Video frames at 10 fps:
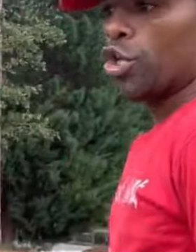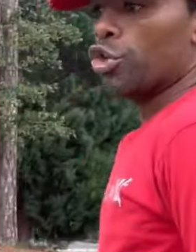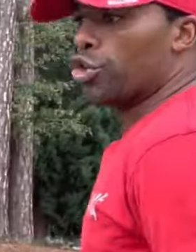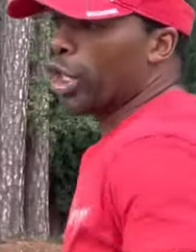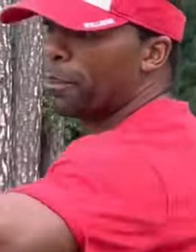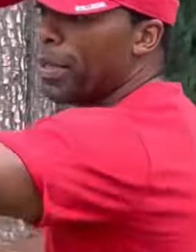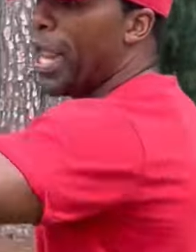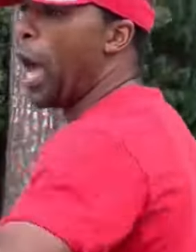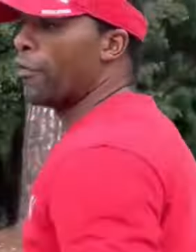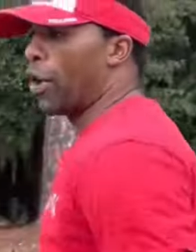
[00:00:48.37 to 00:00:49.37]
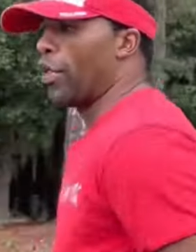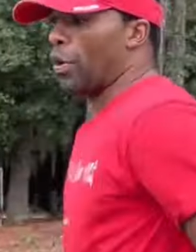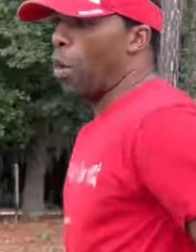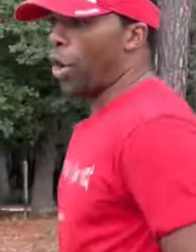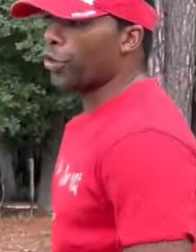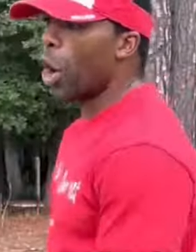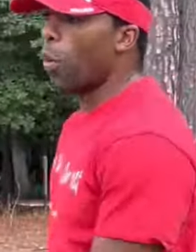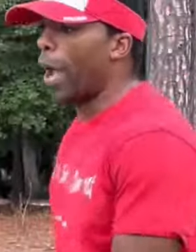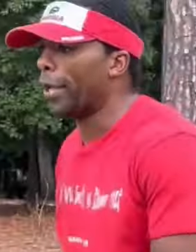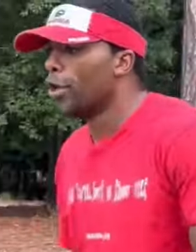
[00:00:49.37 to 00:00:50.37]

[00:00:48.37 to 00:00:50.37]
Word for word: You shouldn't be down there in that water. No way.